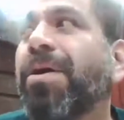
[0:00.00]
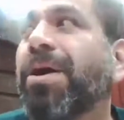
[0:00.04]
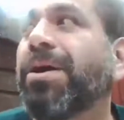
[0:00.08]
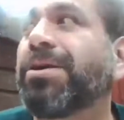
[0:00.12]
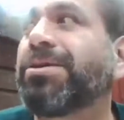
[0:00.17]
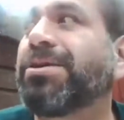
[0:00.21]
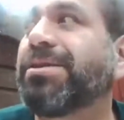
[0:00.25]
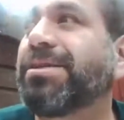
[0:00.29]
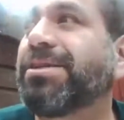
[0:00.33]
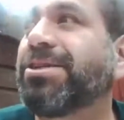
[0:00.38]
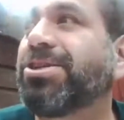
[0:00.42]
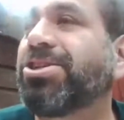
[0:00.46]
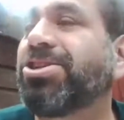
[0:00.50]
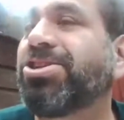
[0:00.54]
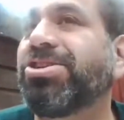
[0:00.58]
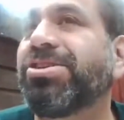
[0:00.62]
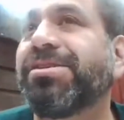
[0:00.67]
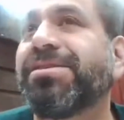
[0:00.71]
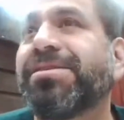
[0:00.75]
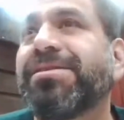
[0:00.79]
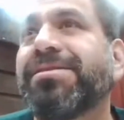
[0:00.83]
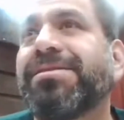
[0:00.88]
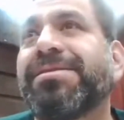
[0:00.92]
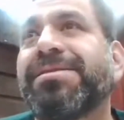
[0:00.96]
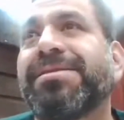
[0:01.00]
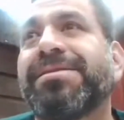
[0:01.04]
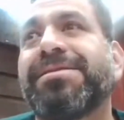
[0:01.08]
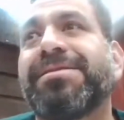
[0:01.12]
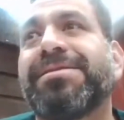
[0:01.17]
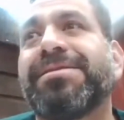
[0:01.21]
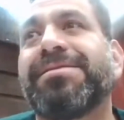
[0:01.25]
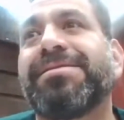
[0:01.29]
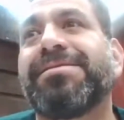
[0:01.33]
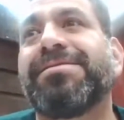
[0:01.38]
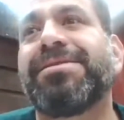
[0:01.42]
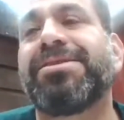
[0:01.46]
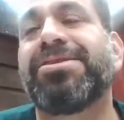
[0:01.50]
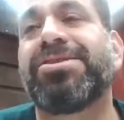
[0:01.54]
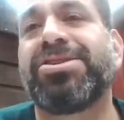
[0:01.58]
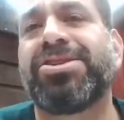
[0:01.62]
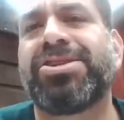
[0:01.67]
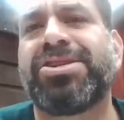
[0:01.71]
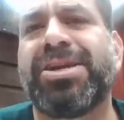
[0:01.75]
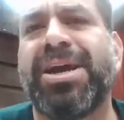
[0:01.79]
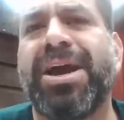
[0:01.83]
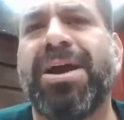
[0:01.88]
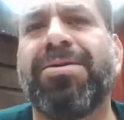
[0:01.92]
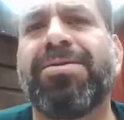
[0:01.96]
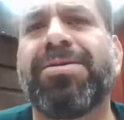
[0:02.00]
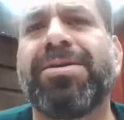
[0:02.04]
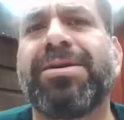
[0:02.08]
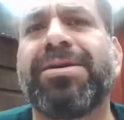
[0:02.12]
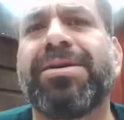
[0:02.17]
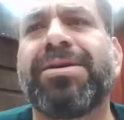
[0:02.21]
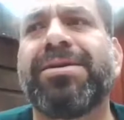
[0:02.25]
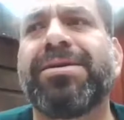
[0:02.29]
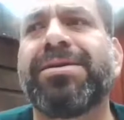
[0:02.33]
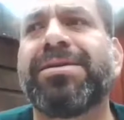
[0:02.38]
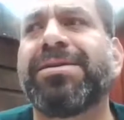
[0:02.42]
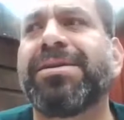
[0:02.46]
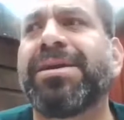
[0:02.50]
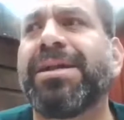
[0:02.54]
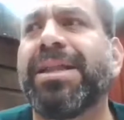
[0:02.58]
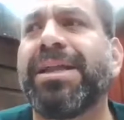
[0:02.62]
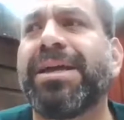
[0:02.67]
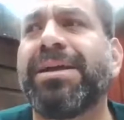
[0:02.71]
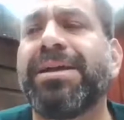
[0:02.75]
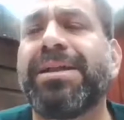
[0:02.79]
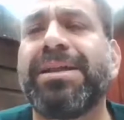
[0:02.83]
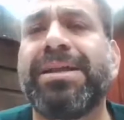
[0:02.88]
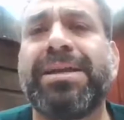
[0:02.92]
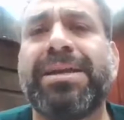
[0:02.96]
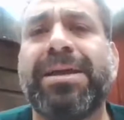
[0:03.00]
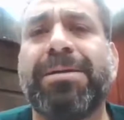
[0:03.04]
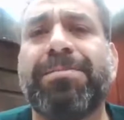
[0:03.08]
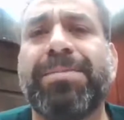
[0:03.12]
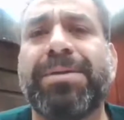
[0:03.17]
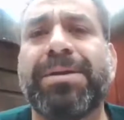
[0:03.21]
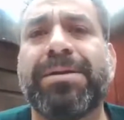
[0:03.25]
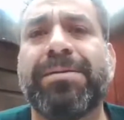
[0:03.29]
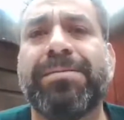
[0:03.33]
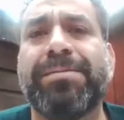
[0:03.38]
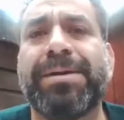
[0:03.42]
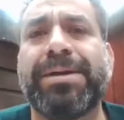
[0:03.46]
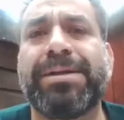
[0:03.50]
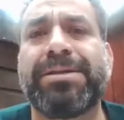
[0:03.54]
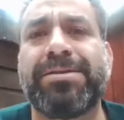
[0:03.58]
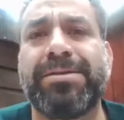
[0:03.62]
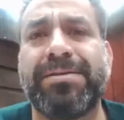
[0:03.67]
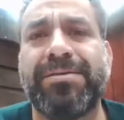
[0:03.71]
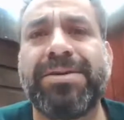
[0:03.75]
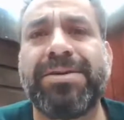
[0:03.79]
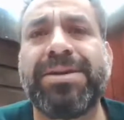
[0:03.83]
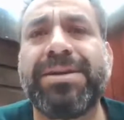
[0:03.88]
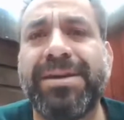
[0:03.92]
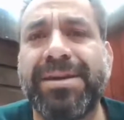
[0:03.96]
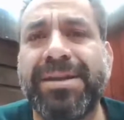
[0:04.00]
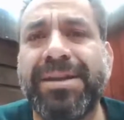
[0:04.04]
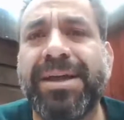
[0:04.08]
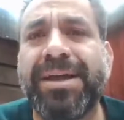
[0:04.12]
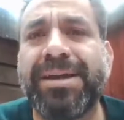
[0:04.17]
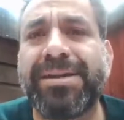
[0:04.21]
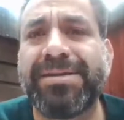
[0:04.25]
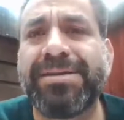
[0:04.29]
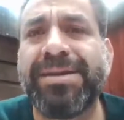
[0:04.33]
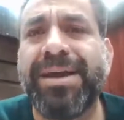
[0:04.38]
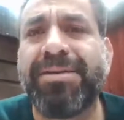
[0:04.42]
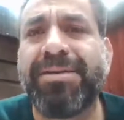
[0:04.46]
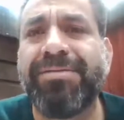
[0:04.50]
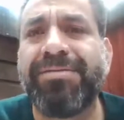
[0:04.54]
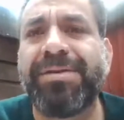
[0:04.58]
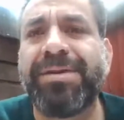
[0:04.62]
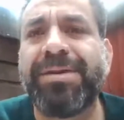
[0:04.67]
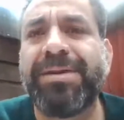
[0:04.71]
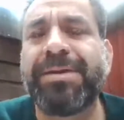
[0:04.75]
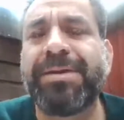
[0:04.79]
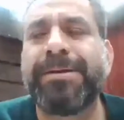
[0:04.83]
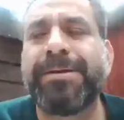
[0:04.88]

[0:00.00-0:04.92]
washed dishes and took a shower and cleaned up a little bit. So I've already done a lot of stuff,